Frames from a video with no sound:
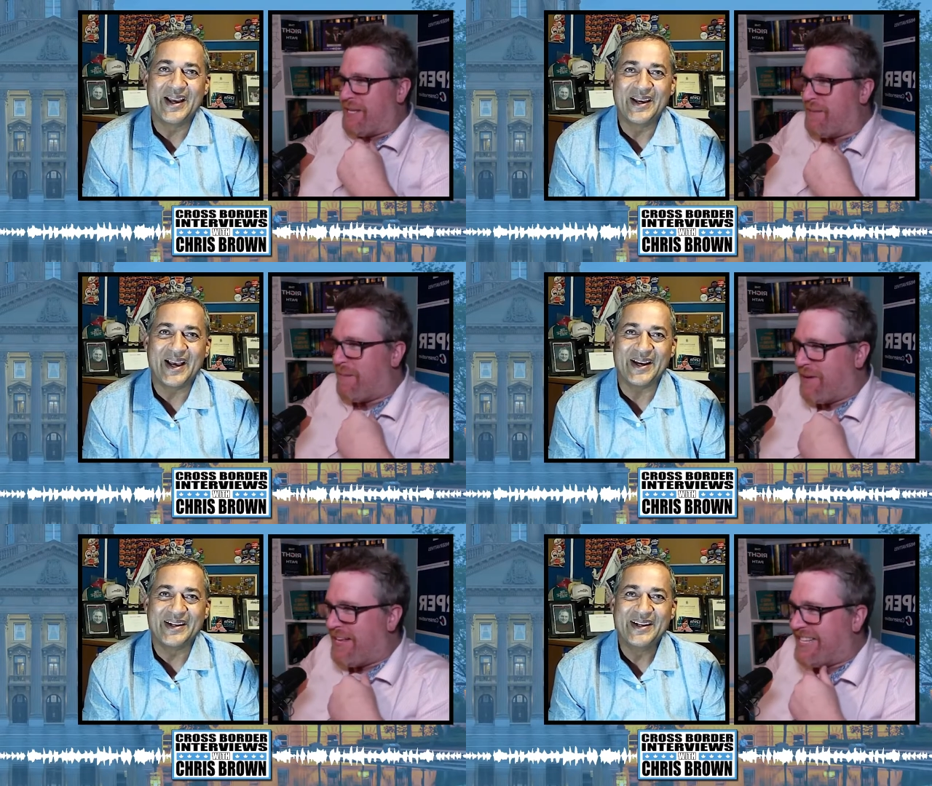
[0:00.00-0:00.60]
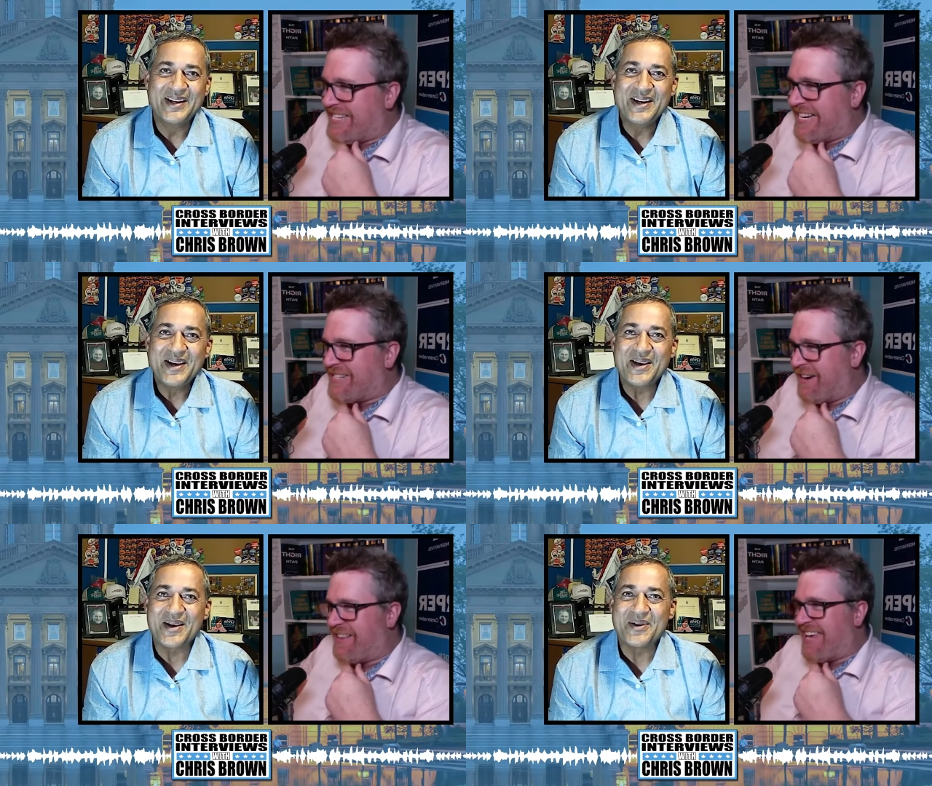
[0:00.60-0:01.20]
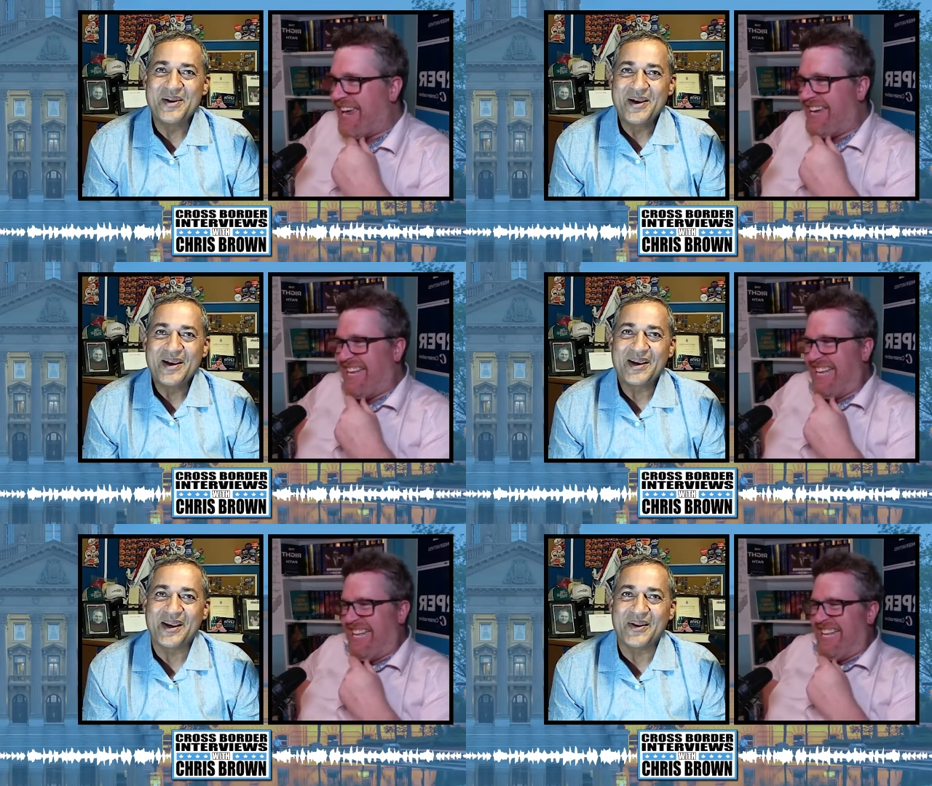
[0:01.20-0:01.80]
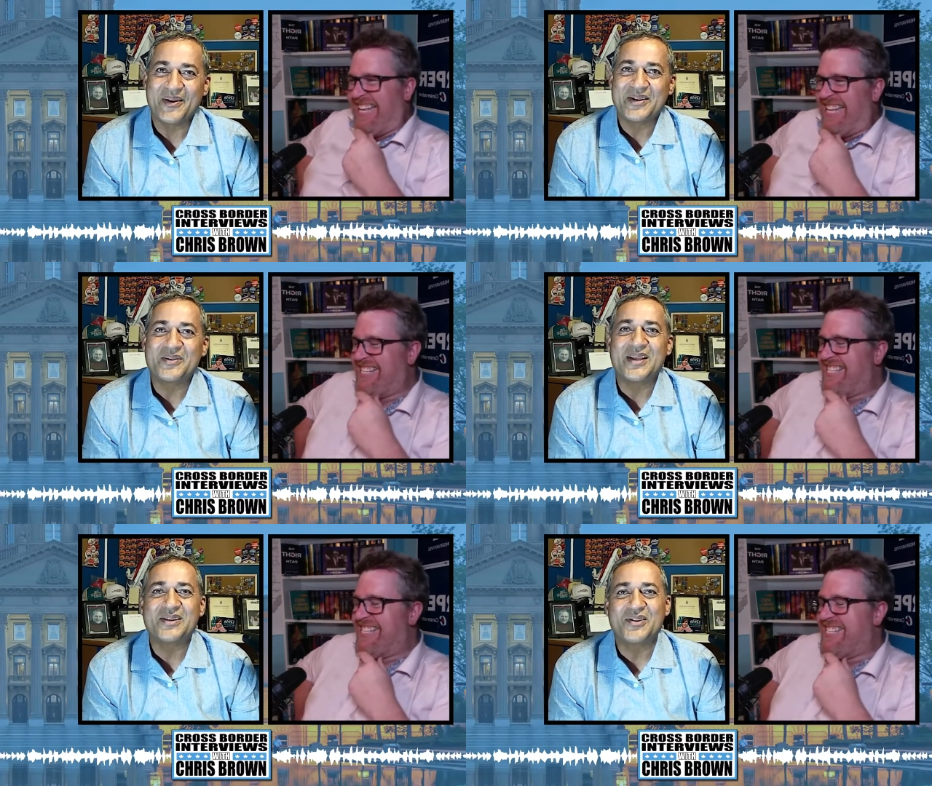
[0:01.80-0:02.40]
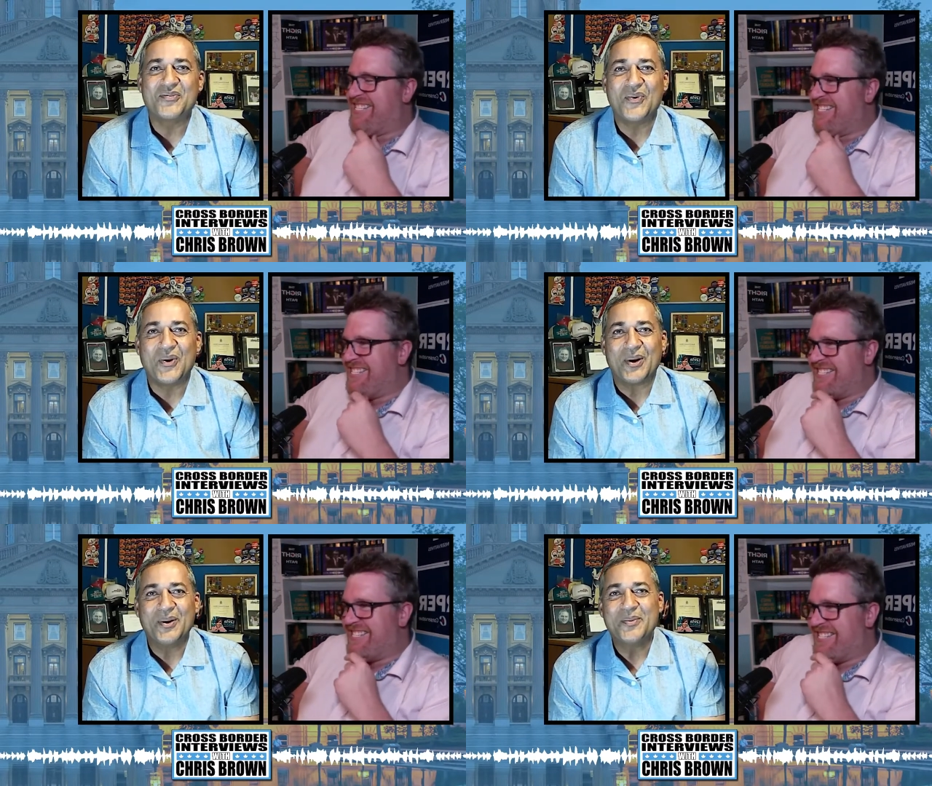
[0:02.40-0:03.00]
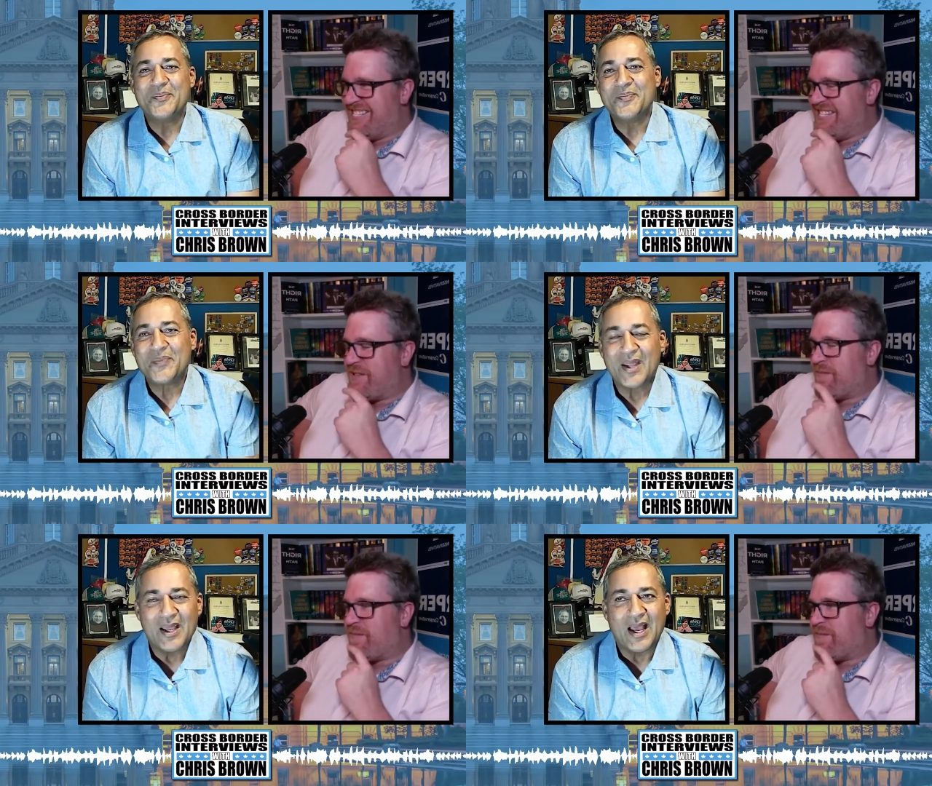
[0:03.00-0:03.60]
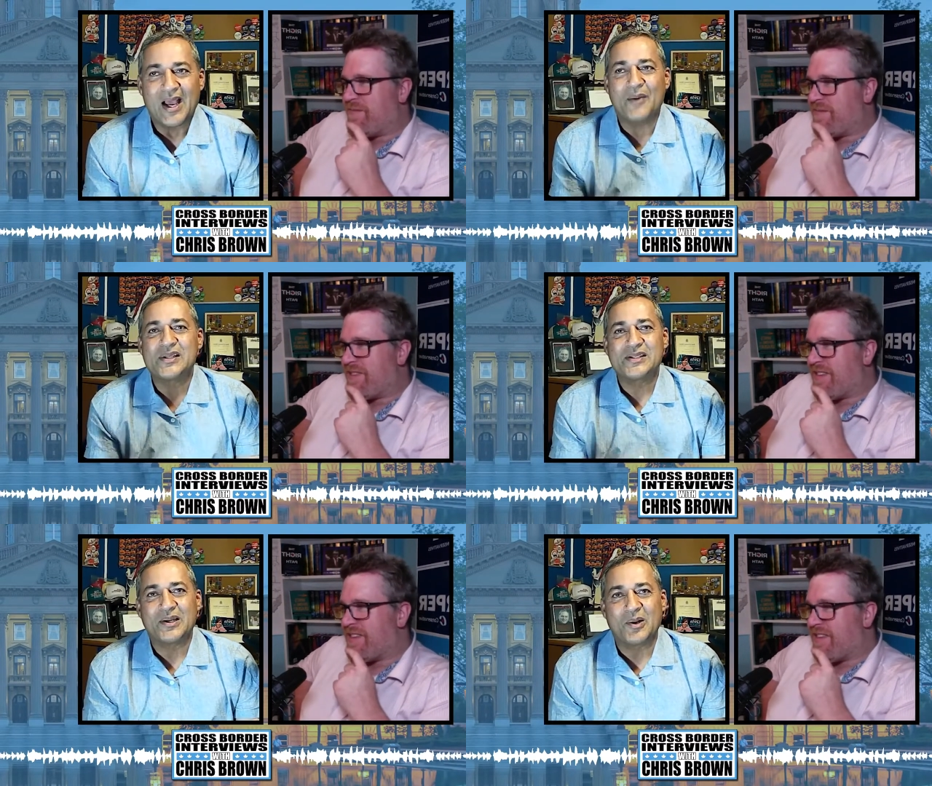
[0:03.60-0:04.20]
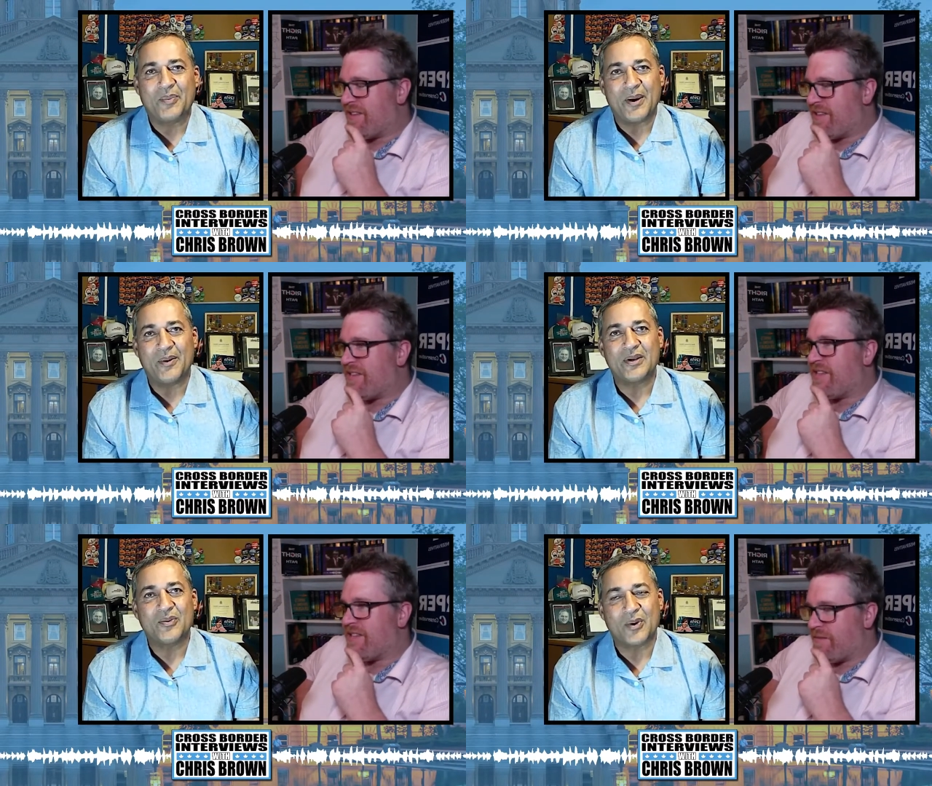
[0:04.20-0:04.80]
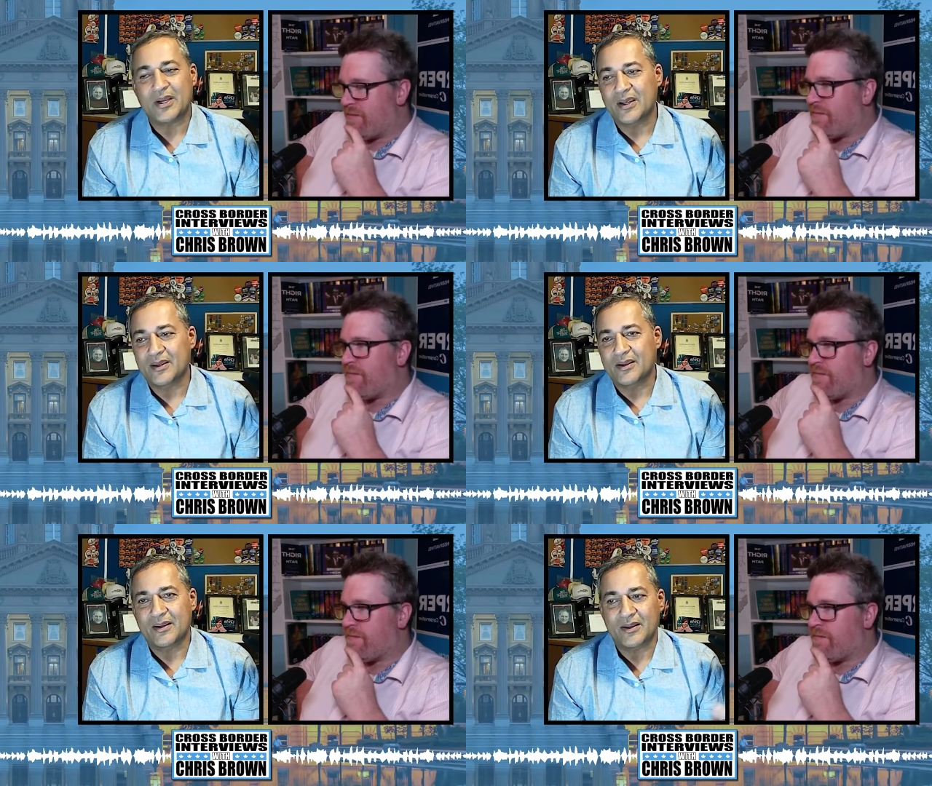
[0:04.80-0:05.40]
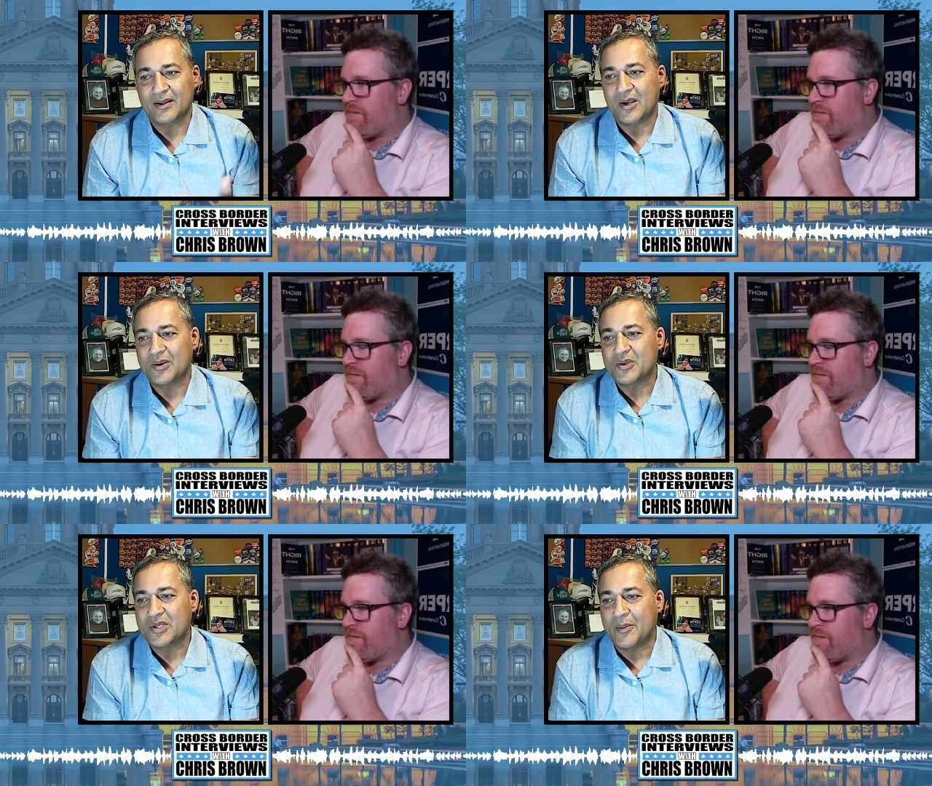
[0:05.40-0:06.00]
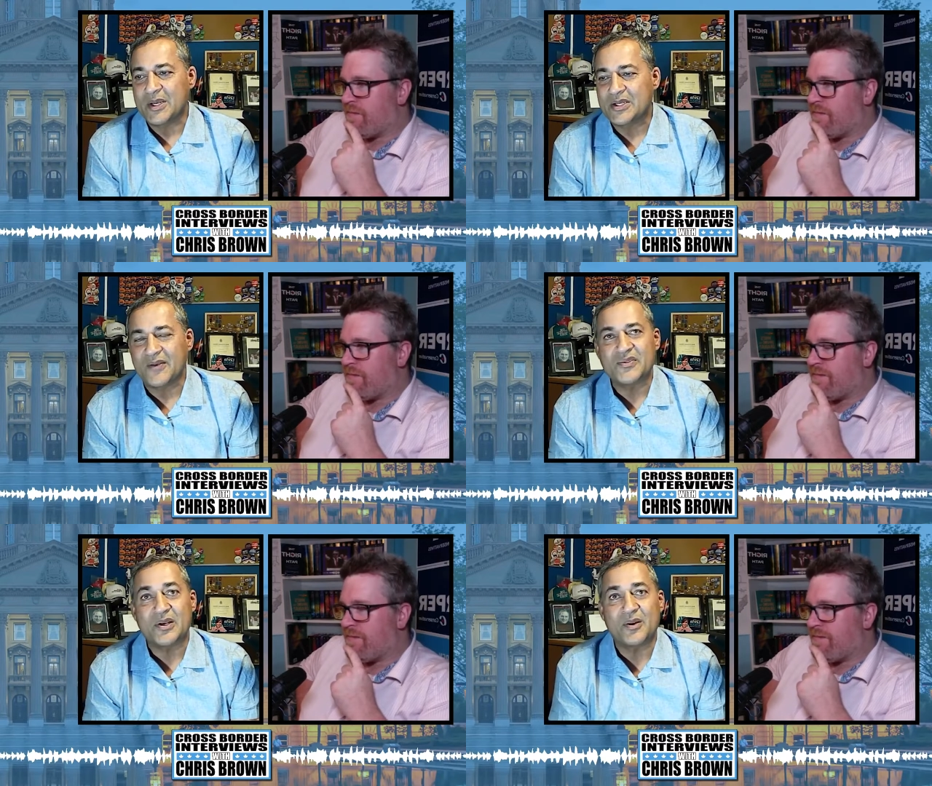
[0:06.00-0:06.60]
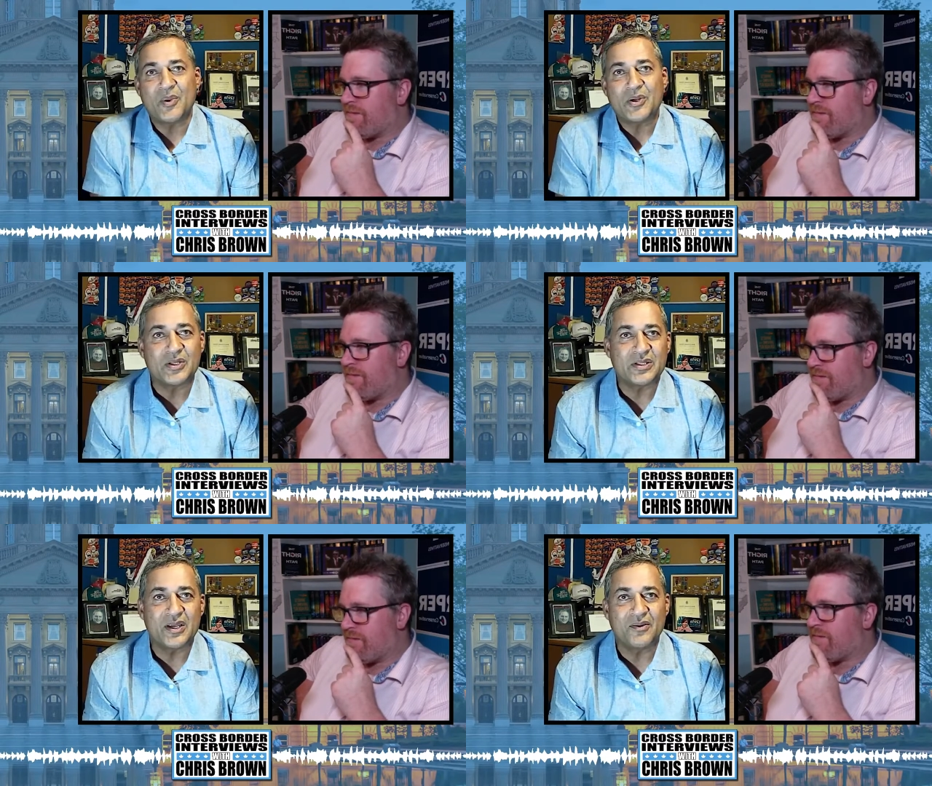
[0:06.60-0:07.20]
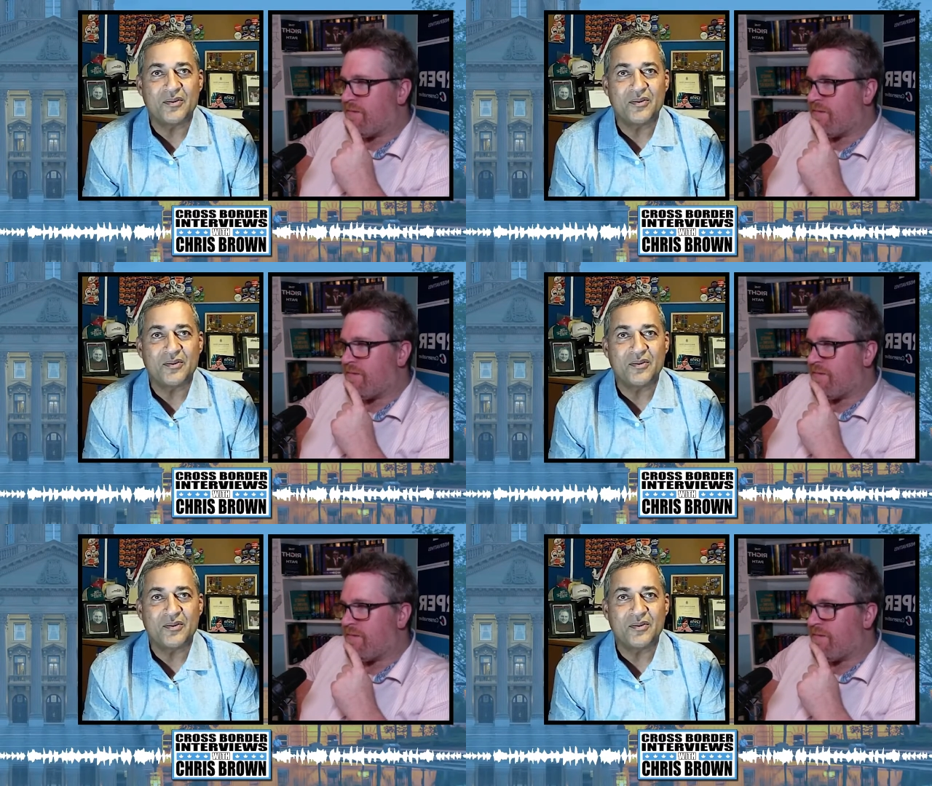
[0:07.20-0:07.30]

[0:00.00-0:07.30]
Speaker 1: about politics, are they?
Speaker 2: You know, in 2004, I was a single parent working God knows how many shifts in emergency,